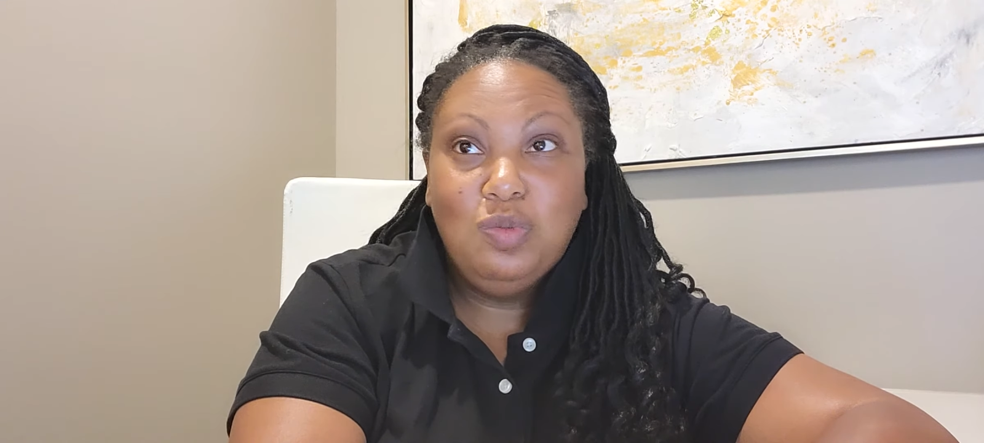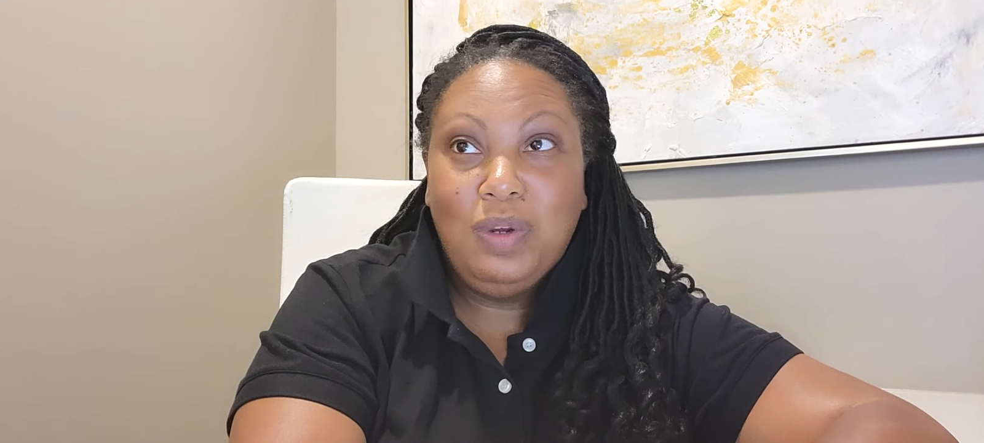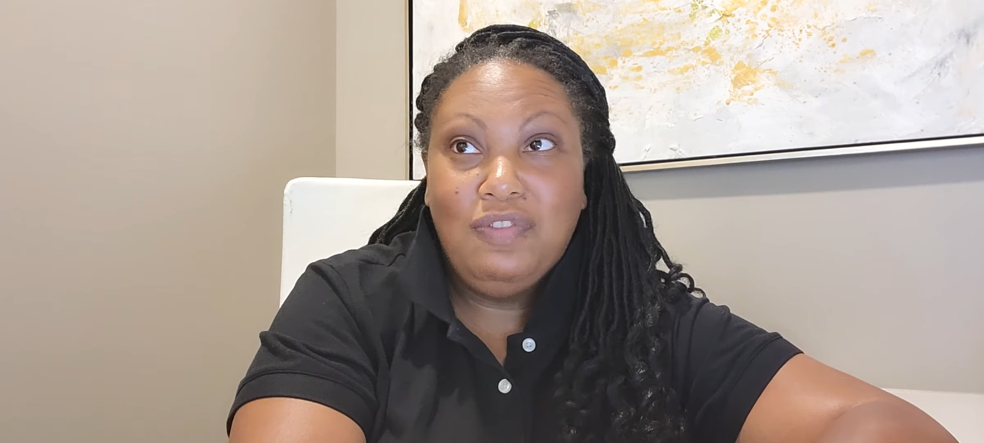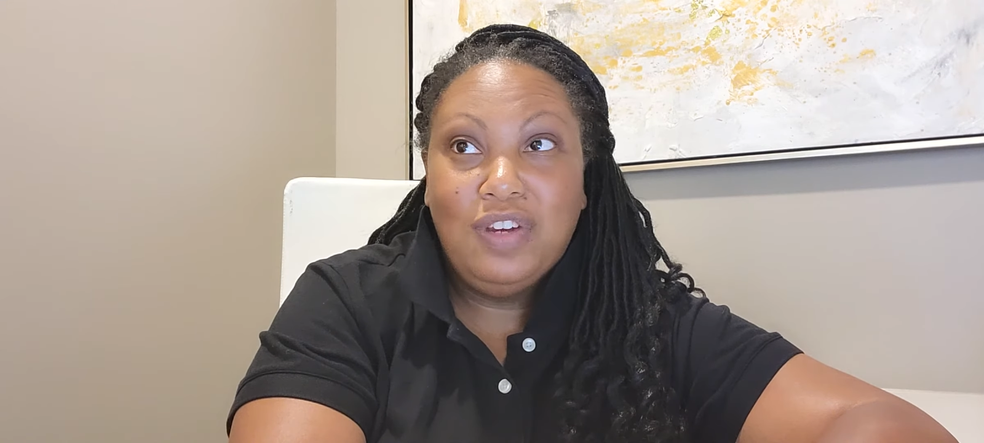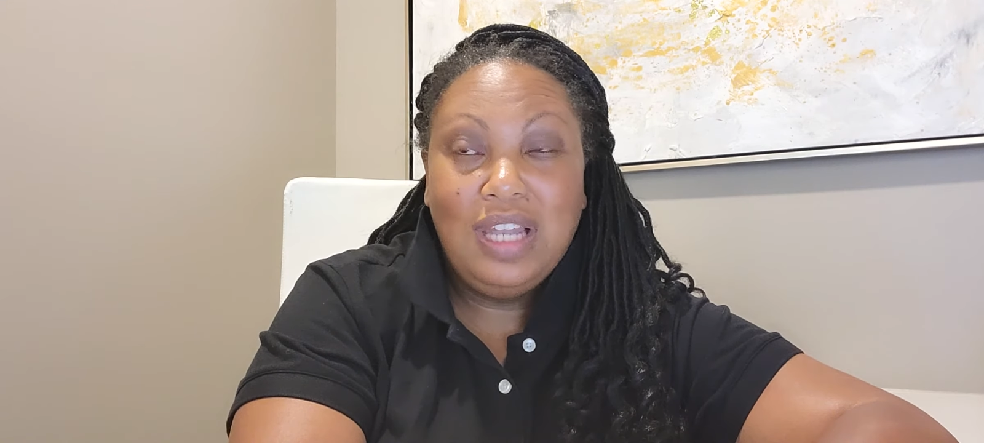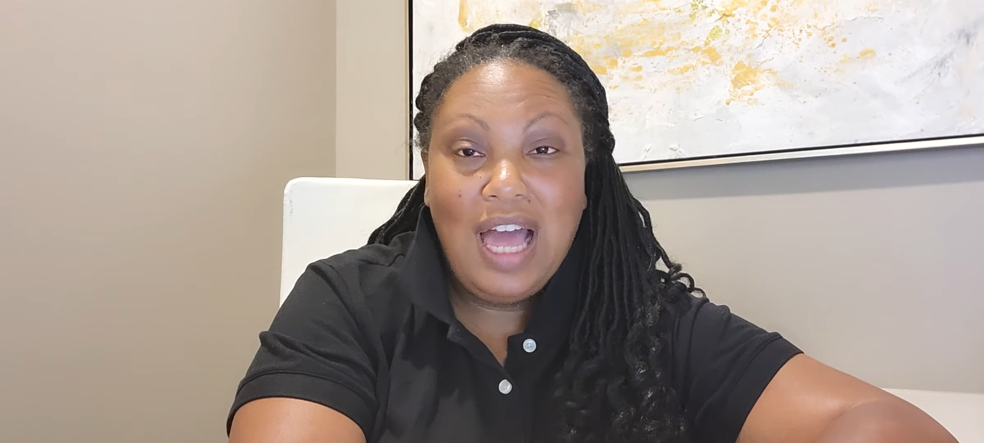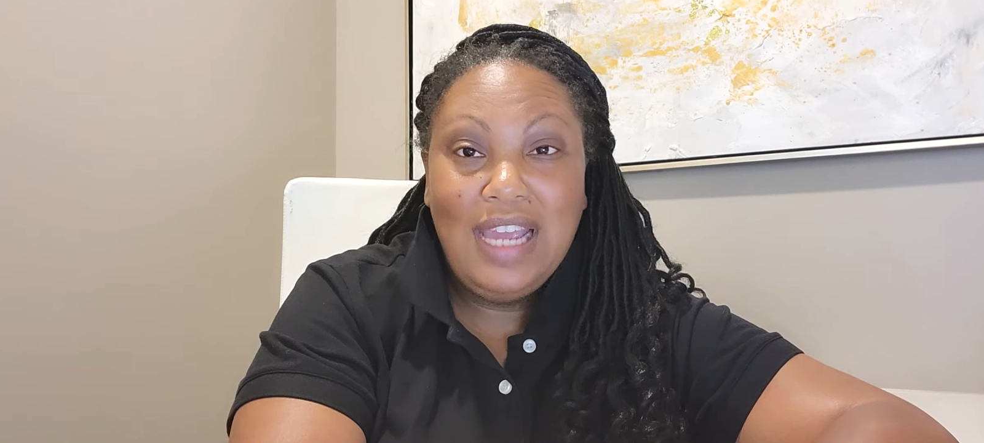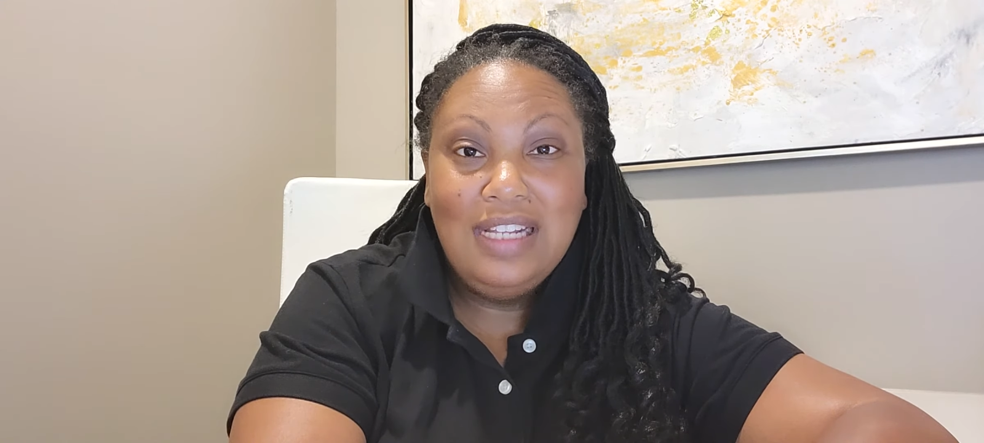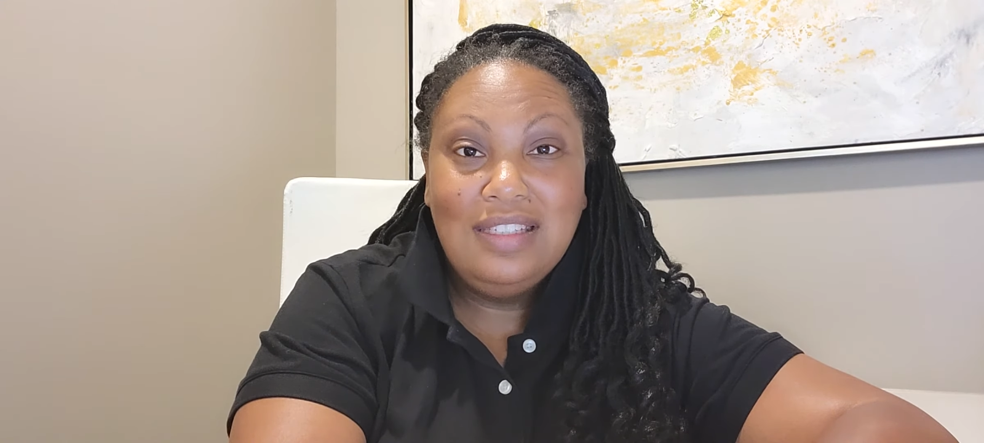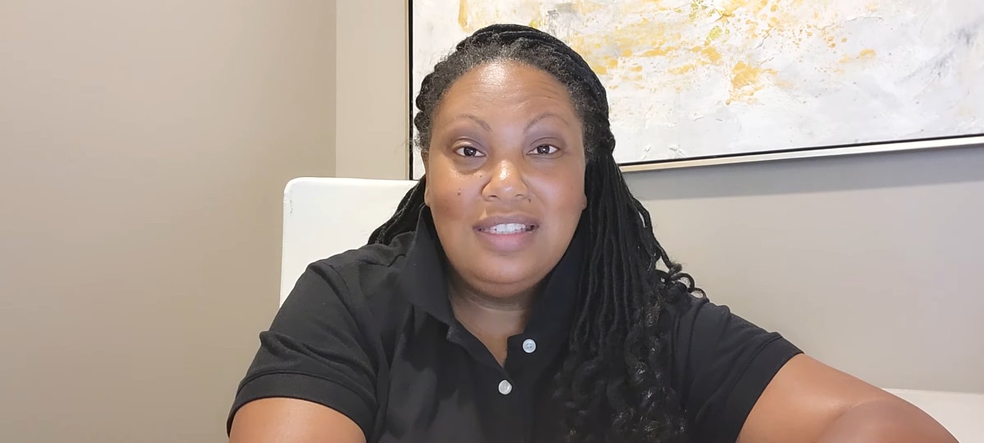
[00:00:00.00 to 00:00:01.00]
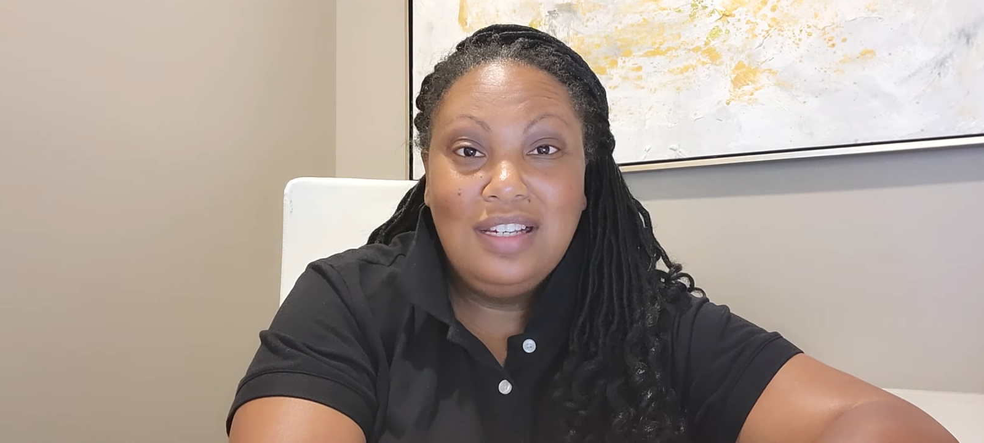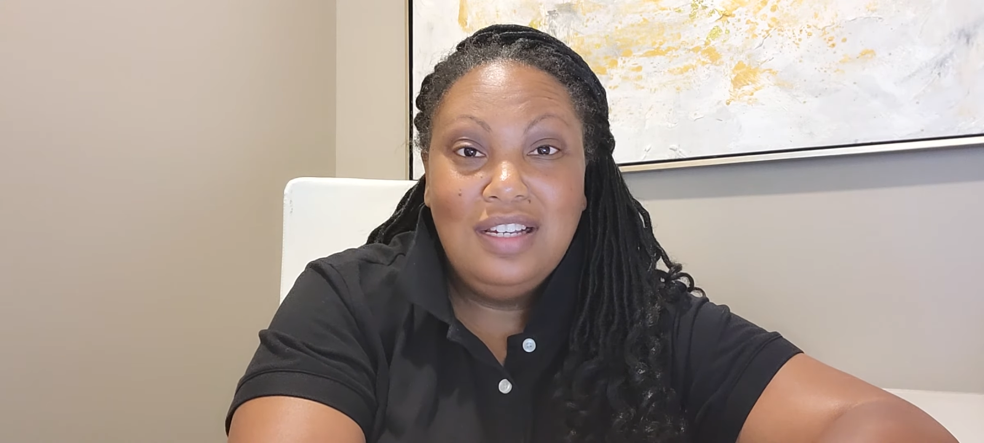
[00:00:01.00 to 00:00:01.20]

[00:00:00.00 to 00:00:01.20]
with clients,